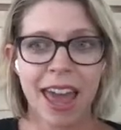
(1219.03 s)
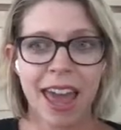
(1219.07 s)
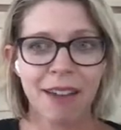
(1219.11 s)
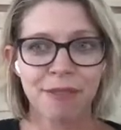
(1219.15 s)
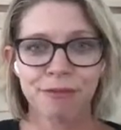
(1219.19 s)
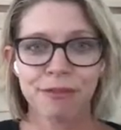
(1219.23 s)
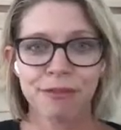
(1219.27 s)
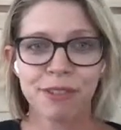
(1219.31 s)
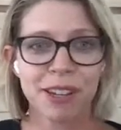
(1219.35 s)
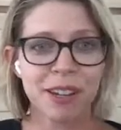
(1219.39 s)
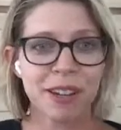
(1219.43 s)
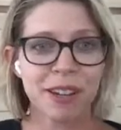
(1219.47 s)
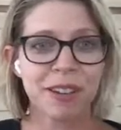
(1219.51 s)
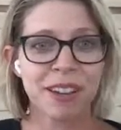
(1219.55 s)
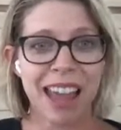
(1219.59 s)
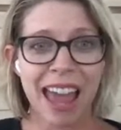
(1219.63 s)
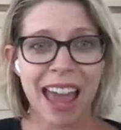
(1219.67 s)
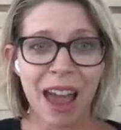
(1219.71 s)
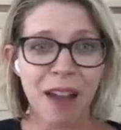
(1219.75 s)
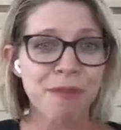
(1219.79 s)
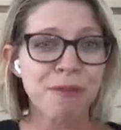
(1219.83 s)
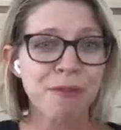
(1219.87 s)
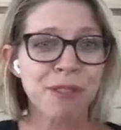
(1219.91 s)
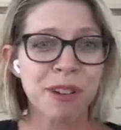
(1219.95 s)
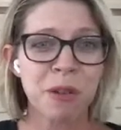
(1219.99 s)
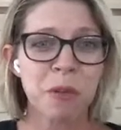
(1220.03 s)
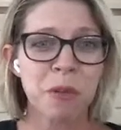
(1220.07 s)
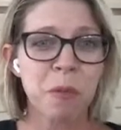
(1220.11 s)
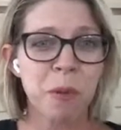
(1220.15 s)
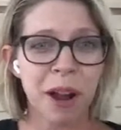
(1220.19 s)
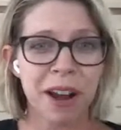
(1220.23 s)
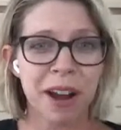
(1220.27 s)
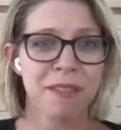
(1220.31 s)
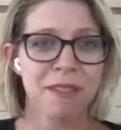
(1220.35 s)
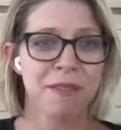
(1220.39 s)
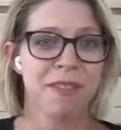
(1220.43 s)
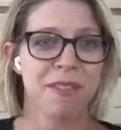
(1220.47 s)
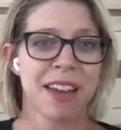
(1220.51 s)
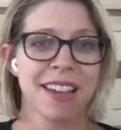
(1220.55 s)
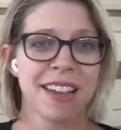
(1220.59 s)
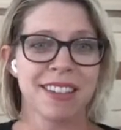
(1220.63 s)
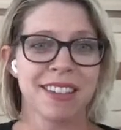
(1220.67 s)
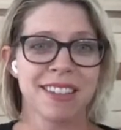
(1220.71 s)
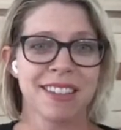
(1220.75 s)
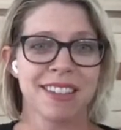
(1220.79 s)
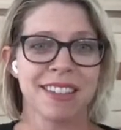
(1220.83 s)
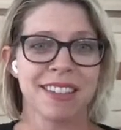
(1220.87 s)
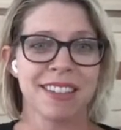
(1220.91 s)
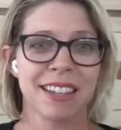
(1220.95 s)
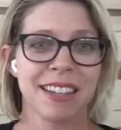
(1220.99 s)
every one of
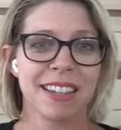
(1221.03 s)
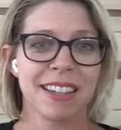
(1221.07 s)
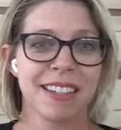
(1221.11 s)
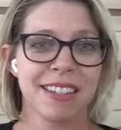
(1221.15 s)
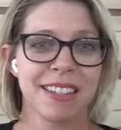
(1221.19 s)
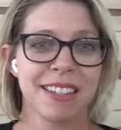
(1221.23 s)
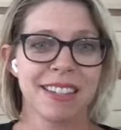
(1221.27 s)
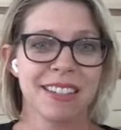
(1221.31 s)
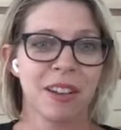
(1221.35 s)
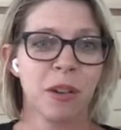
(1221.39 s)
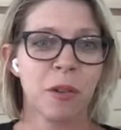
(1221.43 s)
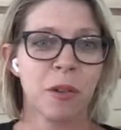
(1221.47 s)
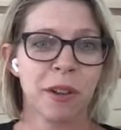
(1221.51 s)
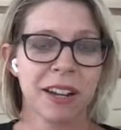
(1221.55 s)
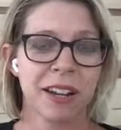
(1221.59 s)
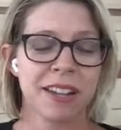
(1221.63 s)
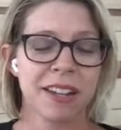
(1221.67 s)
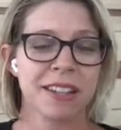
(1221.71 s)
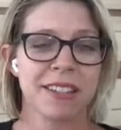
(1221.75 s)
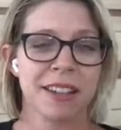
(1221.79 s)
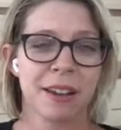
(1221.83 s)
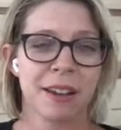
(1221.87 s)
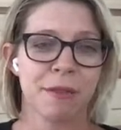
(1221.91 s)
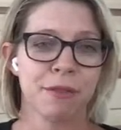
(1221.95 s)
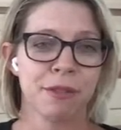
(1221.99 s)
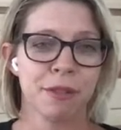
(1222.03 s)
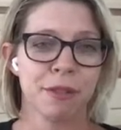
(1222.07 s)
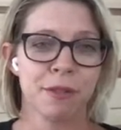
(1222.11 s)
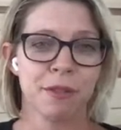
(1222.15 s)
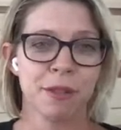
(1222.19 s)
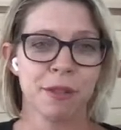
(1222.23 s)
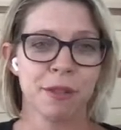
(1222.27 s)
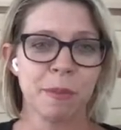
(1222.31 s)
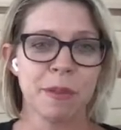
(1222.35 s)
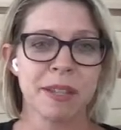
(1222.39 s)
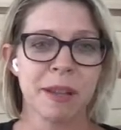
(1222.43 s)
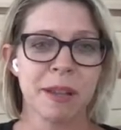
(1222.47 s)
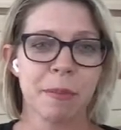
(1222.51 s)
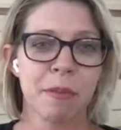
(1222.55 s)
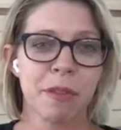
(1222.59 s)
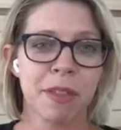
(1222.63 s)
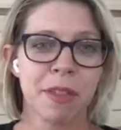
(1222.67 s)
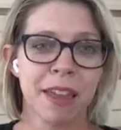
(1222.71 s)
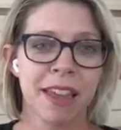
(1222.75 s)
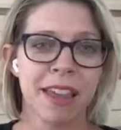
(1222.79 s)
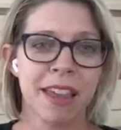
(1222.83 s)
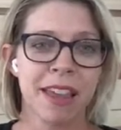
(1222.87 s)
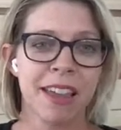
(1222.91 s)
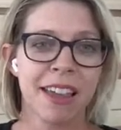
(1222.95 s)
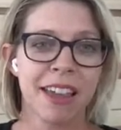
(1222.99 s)
us is going to suffer from
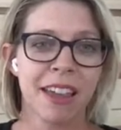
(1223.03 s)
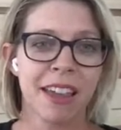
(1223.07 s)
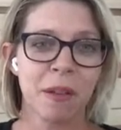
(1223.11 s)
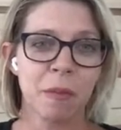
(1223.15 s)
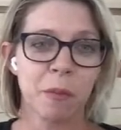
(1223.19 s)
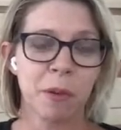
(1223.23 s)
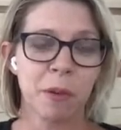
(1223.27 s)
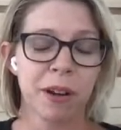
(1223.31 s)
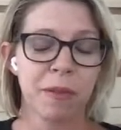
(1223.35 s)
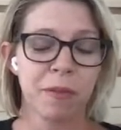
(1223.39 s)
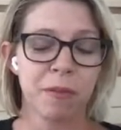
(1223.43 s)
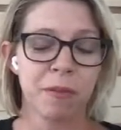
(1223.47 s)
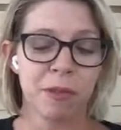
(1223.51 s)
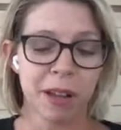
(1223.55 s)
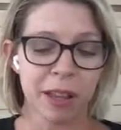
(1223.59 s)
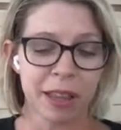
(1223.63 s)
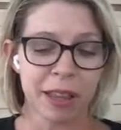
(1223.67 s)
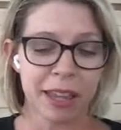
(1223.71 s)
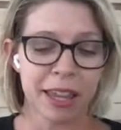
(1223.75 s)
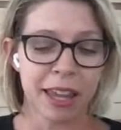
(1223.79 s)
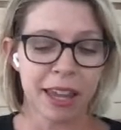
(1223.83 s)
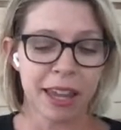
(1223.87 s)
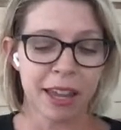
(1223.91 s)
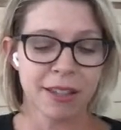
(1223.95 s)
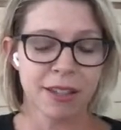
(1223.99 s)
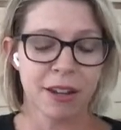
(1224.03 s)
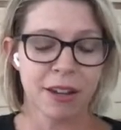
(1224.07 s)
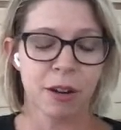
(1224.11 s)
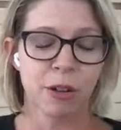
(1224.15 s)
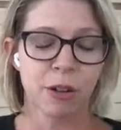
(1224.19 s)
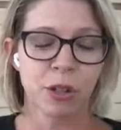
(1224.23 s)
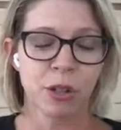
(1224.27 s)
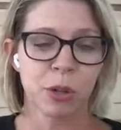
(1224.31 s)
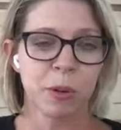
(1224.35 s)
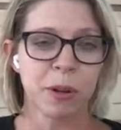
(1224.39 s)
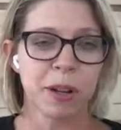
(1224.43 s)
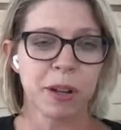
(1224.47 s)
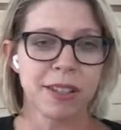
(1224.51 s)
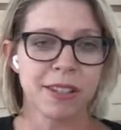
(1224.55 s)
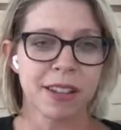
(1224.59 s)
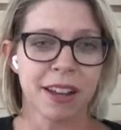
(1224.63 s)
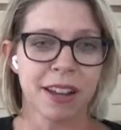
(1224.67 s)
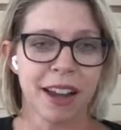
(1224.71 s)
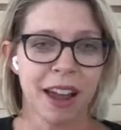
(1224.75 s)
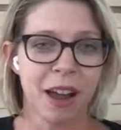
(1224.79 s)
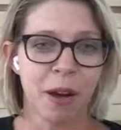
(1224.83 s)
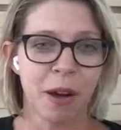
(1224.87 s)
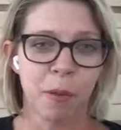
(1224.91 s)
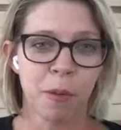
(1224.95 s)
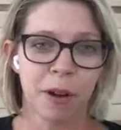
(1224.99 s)
something, and it's our choice
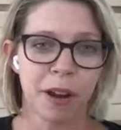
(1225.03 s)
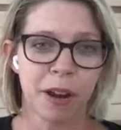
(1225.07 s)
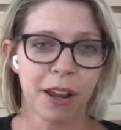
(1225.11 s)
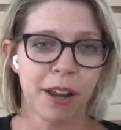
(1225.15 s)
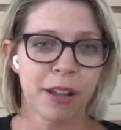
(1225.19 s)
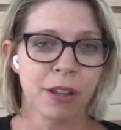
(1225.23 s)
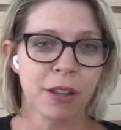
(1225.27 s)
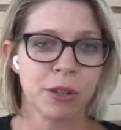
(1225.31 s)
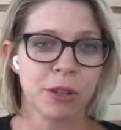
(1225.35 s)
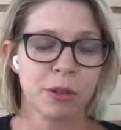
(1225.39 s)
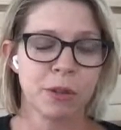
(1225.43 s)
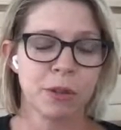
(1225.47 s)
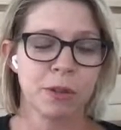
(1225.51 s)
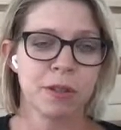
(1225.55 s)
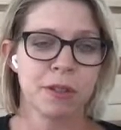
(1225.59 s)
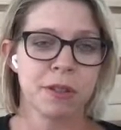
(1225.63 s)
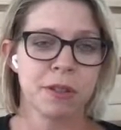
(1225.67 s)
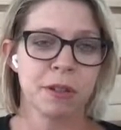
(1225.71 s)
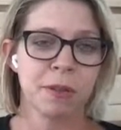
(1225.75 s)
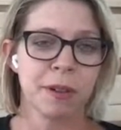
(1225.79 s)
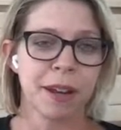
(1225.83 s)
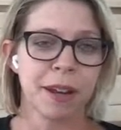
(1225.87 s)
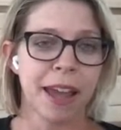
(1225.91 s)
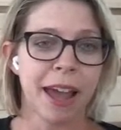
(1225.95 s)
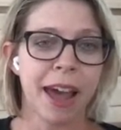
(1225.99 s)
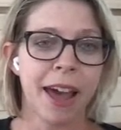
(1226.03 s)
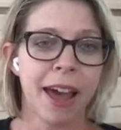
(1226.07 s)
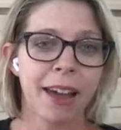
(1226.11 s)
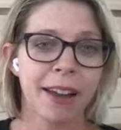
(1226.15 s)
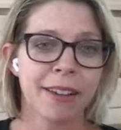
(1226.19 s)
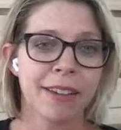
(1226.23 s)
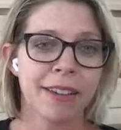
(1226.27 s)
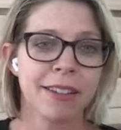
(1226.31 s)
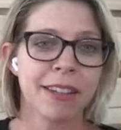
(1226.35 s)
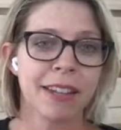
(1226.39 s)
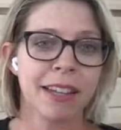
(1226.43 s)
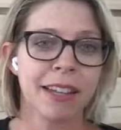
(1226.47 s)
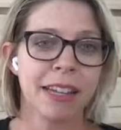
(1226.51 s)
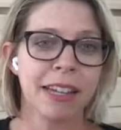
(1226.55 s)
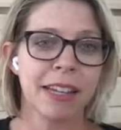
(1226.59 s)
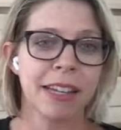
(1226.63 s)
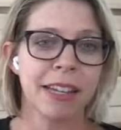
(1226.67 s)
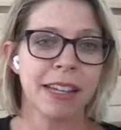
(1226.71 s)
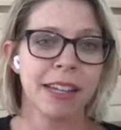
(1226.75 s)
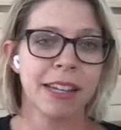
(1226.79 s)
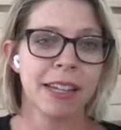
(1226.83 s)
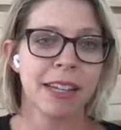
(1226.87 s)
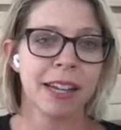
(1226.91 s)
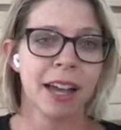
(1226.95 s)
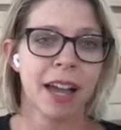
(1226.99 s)
on how we're going to choose to react.
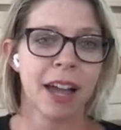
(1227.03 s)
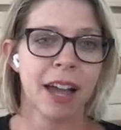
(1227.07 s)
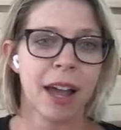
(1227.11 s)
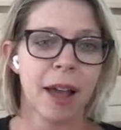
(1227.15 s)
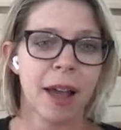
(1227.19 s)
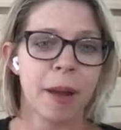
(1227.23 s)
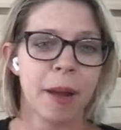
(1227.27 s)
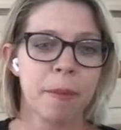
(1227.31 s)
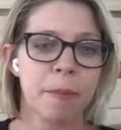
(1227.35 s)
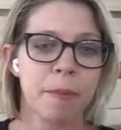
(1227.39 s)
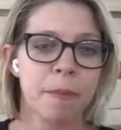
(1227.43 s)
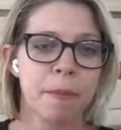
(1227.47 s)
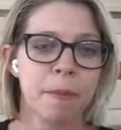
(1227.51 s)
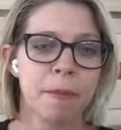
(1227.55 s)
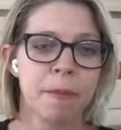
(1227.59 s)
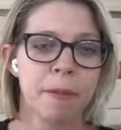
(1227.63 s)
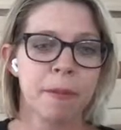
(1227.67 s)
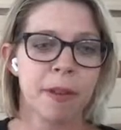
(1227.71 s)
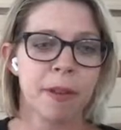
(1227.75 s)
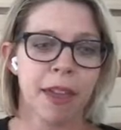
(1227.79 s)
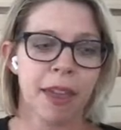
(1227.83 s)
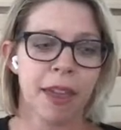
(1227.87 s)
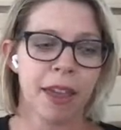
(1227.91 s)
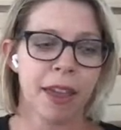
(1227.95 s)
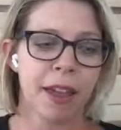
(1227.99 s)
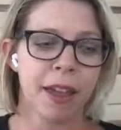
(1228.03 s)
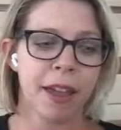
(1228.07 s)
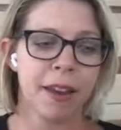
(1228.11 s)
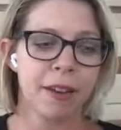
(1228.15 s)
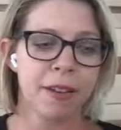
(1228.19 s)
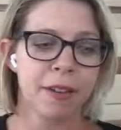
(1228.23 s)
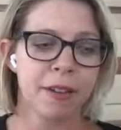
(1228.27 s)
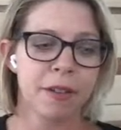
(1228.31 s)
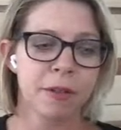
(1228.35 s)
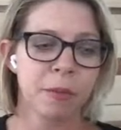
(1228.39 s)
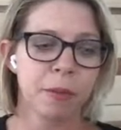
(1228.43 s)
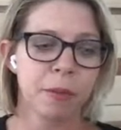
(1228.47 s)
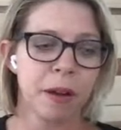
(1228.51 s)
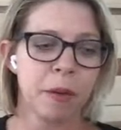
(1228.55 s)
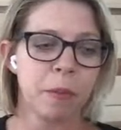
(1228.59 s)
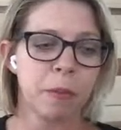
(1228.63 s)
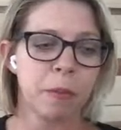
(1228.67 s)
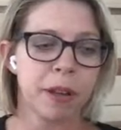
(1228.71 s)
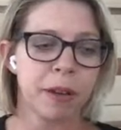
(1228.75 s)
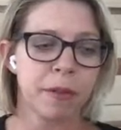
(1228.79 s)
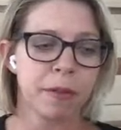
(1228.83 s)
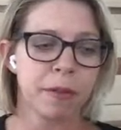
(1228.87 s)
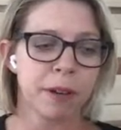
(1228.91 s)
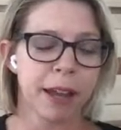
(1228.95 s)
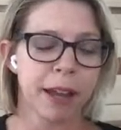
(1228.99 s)
And
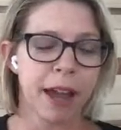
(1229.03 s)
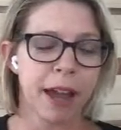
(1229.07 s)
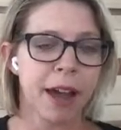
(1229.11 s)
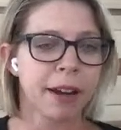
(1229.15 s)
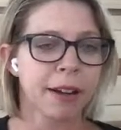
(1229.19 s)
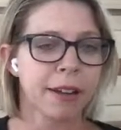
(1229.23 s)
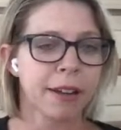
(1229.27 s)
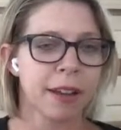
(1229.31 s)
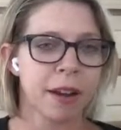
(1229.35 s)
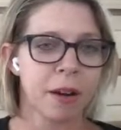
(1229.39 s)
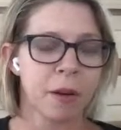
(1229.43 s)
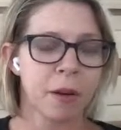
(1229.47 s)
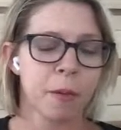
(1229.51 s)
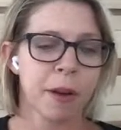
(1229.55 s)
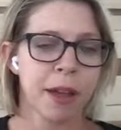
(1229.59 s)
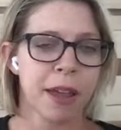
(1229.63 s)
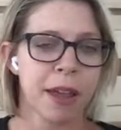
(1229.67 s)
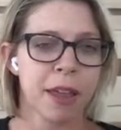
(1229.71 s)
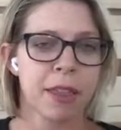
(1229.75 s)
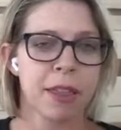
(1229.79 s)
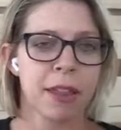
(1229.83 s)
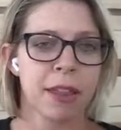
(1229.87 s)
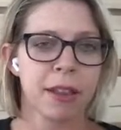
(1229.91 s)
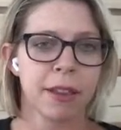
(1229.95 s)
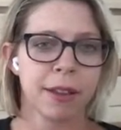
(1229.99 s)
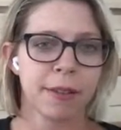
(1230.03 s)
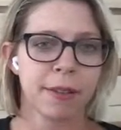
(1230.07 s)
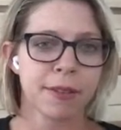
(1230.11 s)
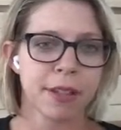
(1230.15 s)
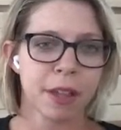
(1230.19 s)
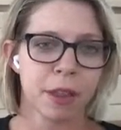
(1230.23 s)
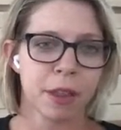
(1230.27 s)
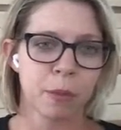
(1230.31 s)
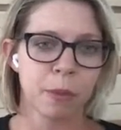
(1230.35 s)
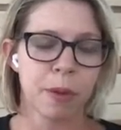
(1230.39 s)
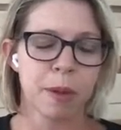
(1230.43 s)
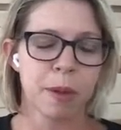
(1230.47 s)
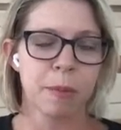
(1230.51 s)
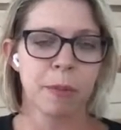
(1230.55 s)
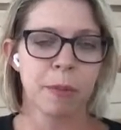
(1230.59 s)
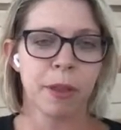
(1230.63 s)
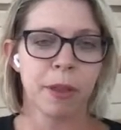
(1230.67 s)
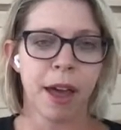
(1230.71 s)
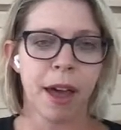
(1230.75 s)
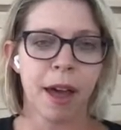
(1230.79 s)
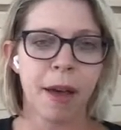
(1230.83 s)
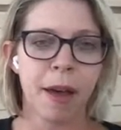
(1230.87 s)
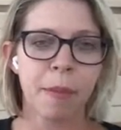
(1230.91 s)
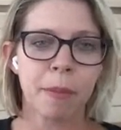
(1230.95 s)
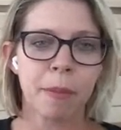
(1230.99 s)
when we react in a way that lifts other
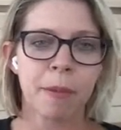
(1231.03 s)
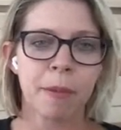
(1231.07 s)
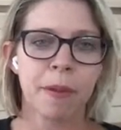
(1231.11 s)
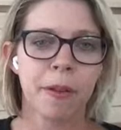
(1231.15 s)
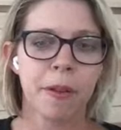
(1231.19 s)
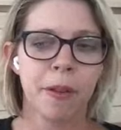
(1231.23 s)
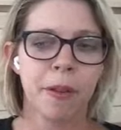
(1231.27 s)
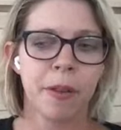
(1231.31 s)
people up,